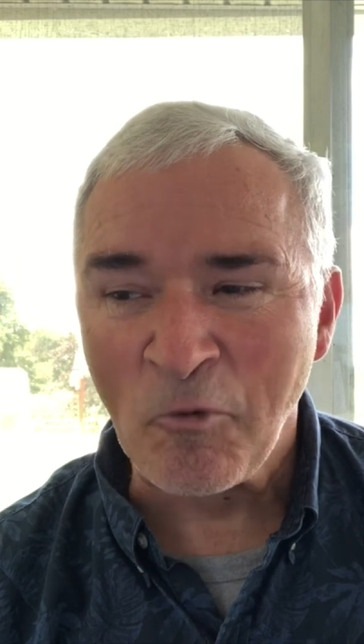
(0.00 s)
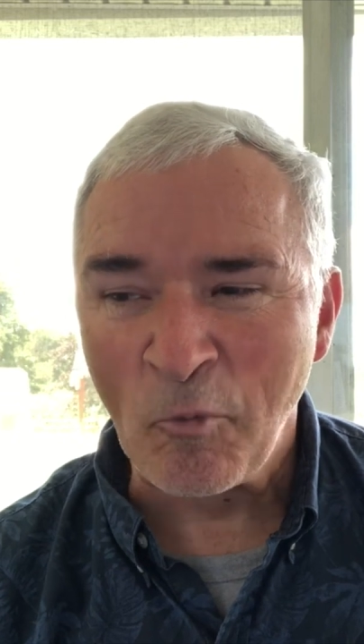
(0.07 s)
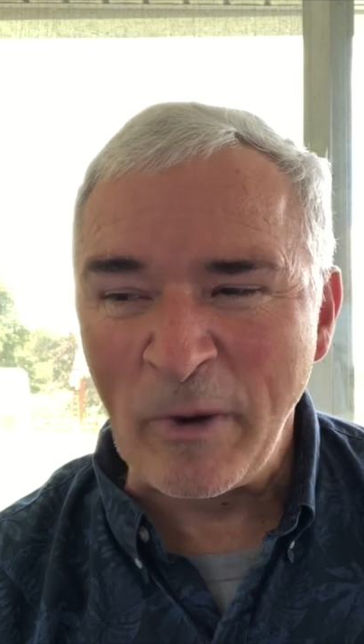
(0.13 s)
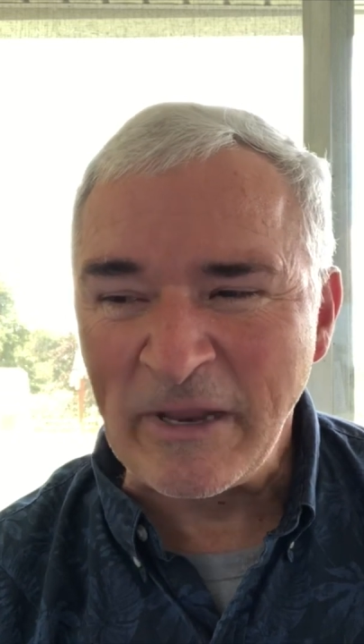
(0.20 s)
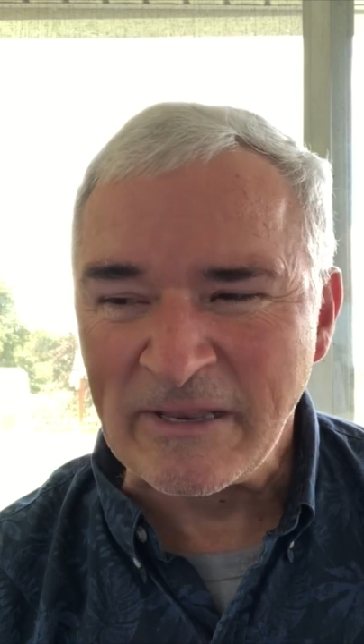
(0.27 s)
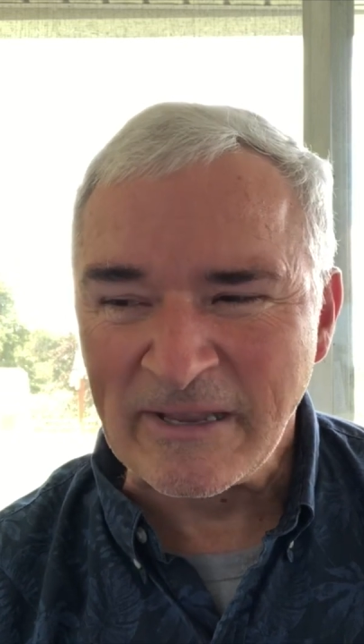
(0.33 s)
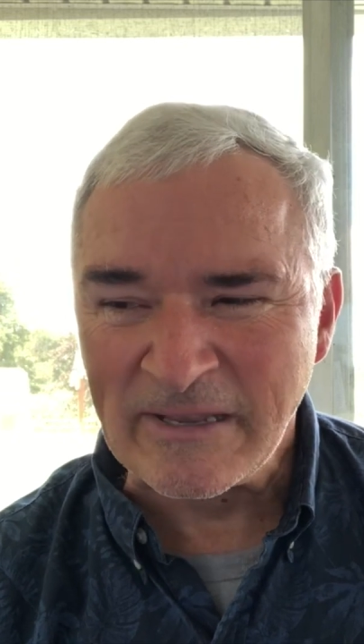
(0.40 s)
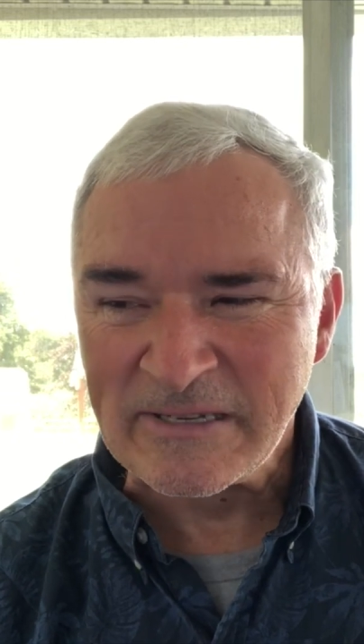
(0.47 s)

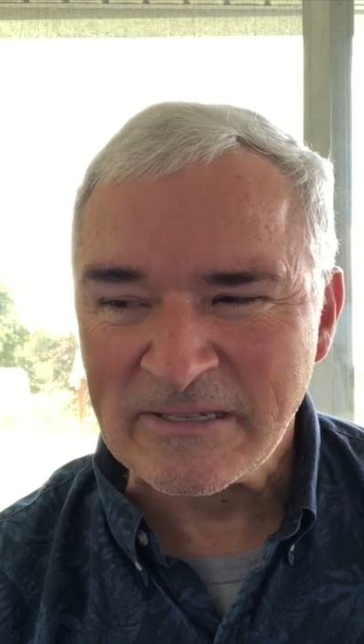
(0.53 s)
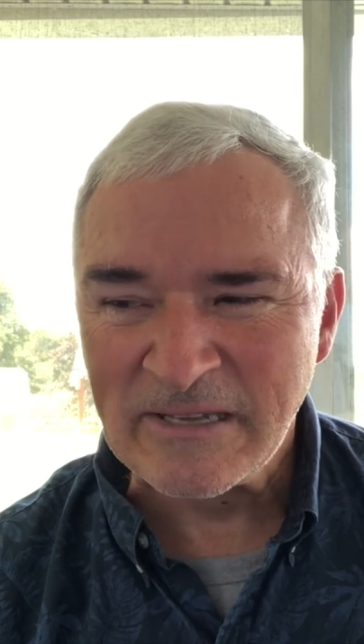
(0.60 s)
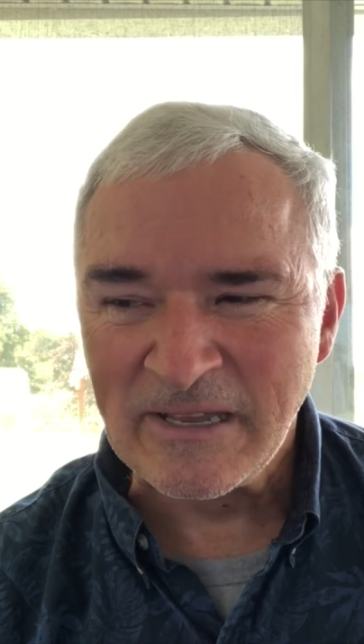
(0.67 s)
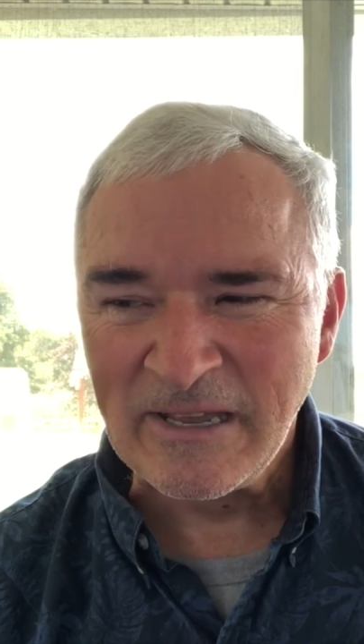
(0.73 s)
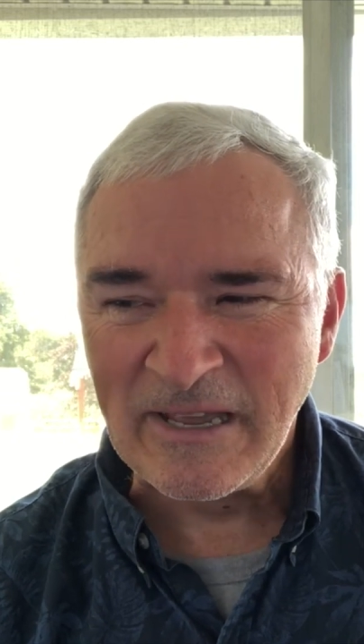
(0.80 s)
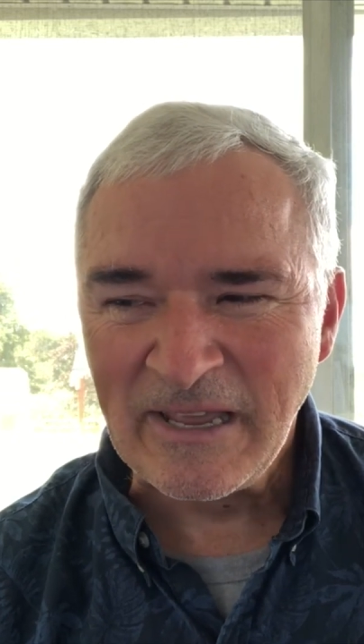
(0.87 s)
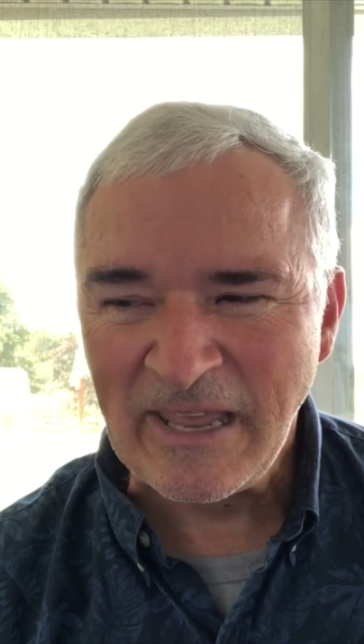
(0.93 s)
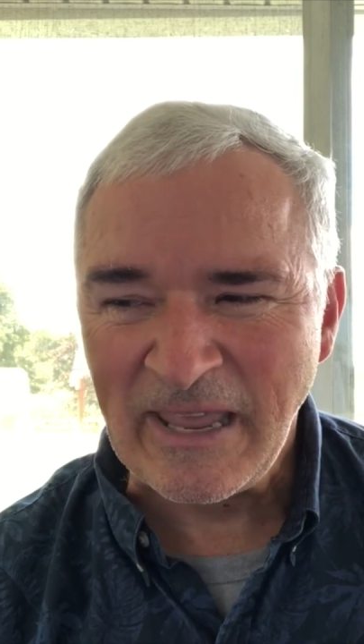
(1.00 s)
weakness,
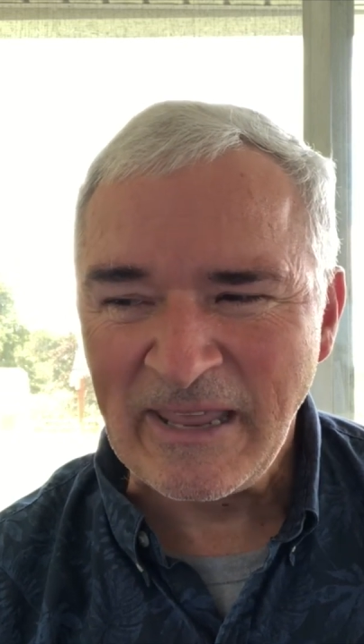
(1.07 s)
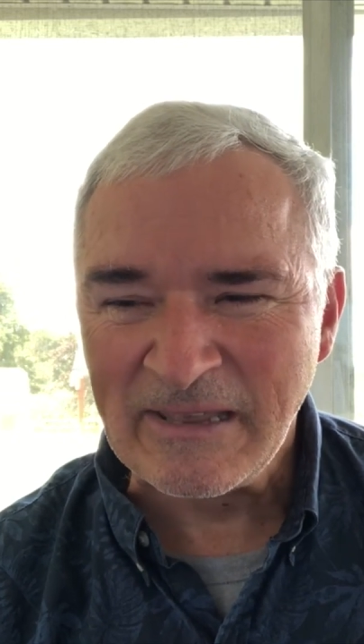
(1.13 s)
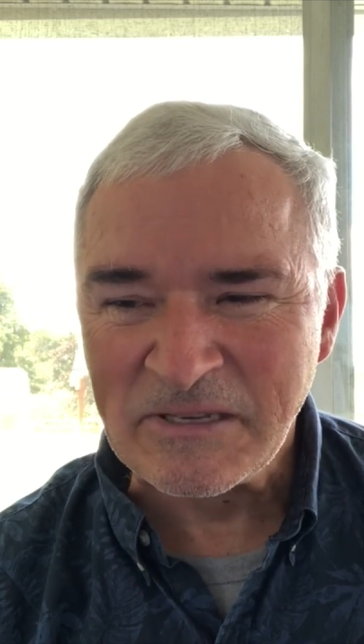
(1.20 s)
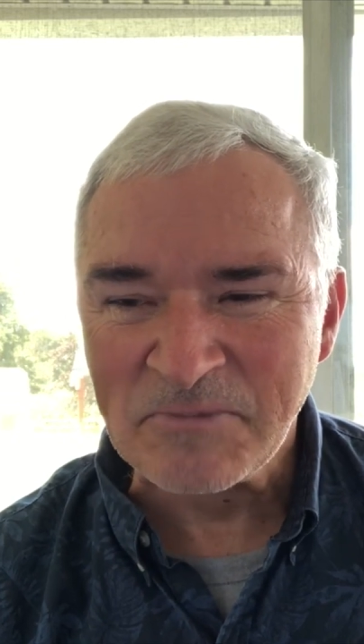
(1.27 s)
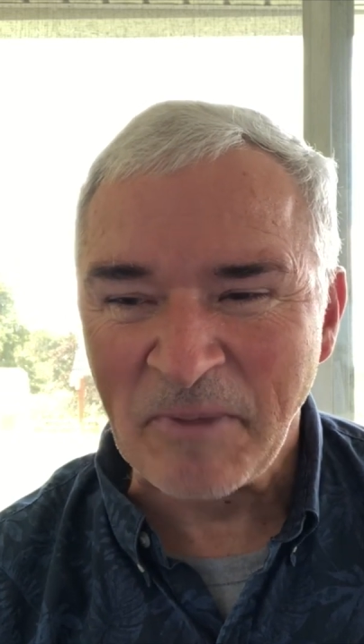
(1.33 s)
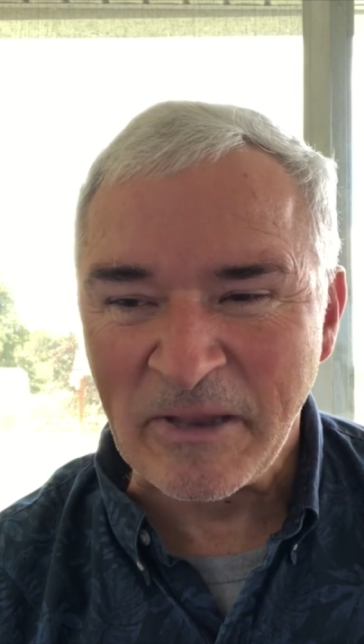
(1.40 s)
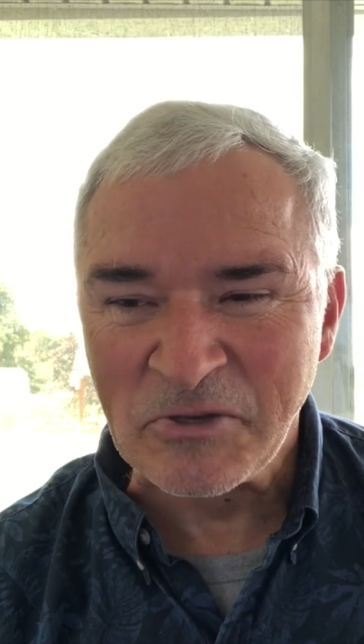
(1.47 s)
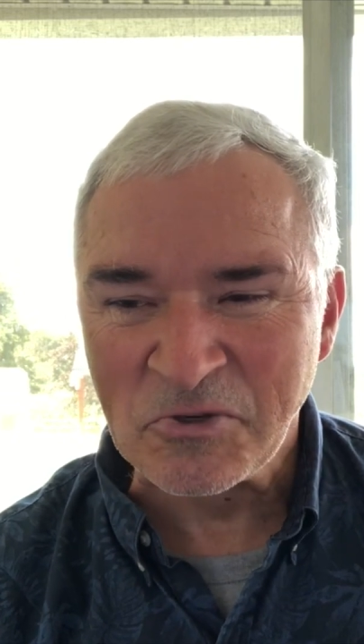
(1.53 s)
He
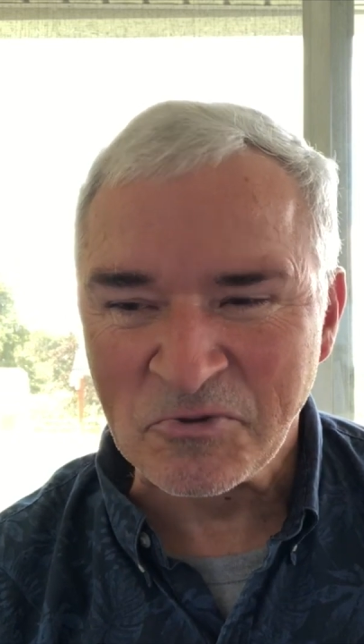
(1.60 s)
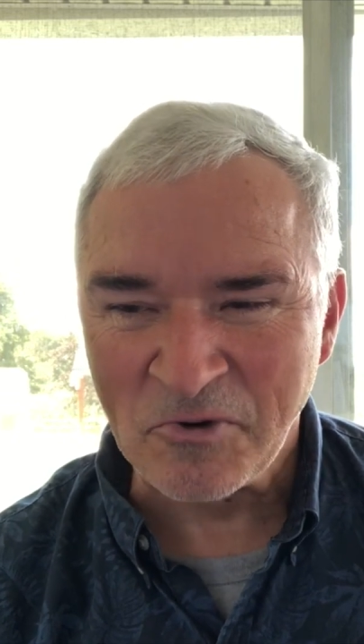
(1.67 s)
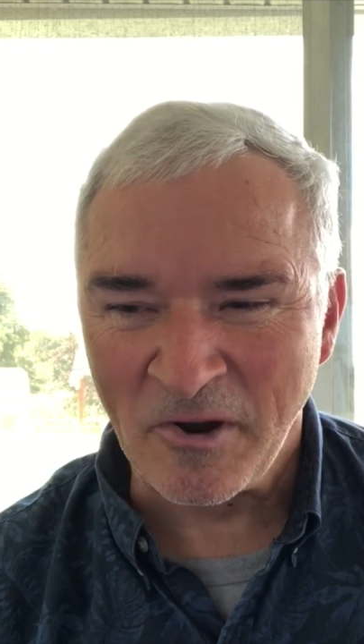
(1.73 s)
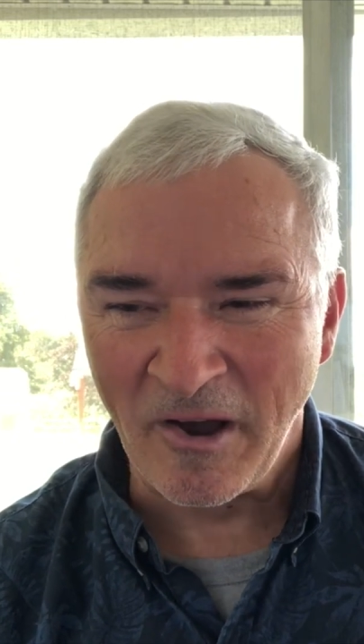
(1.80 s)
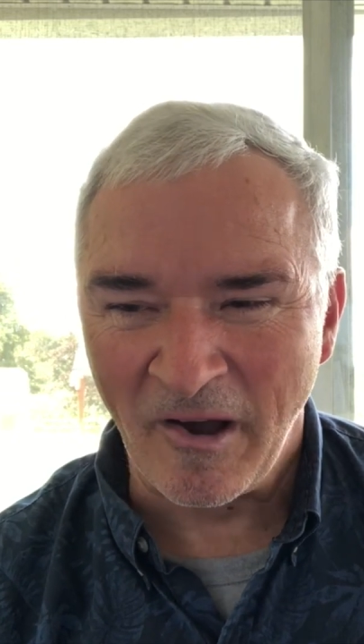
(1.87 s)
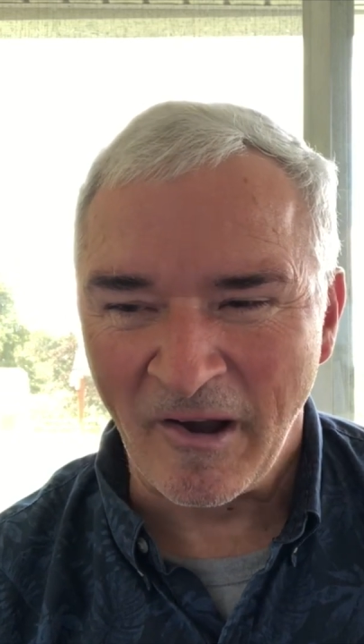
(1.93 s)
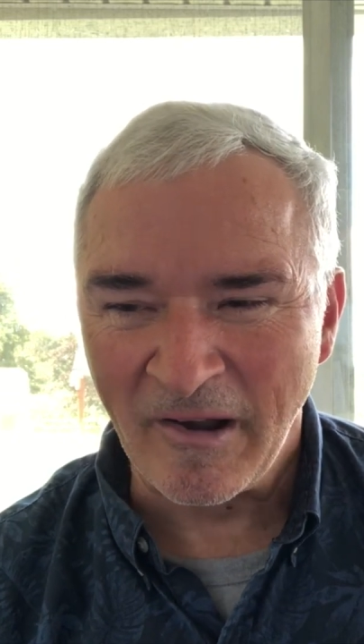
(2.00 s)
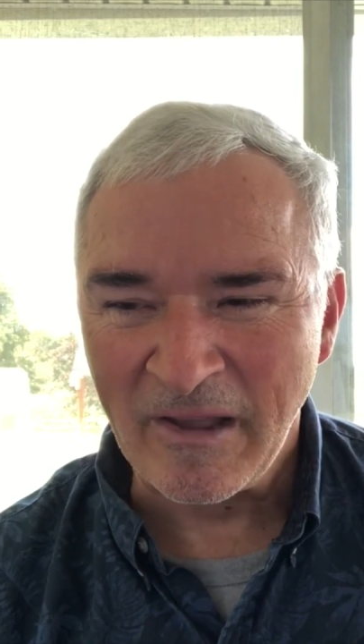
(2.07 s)
is made
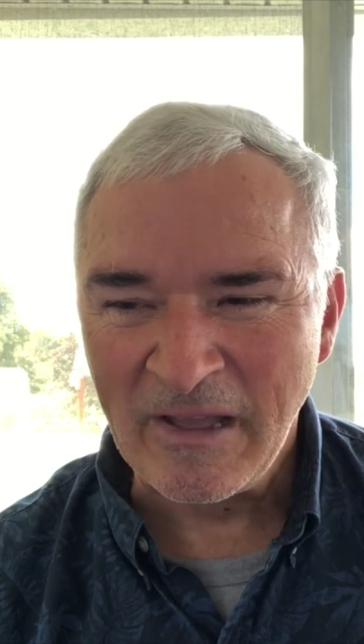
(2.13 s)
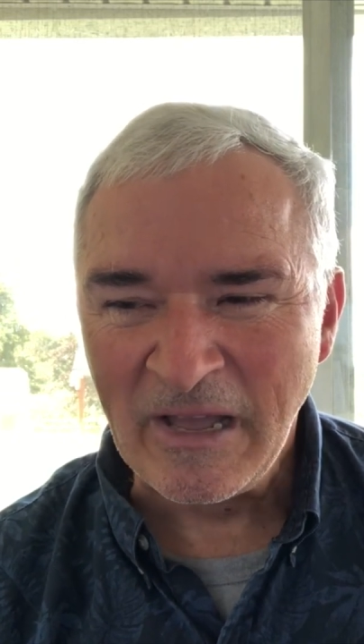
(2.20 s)
strong.